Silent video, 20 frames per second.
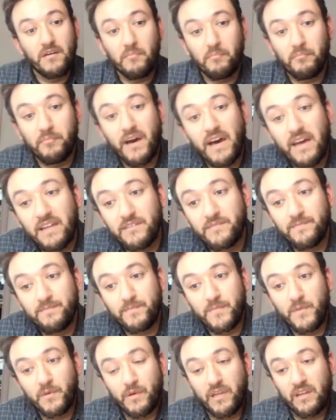but
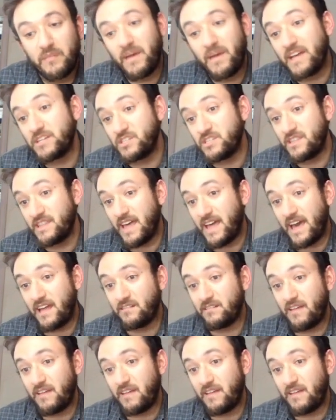you can imagine that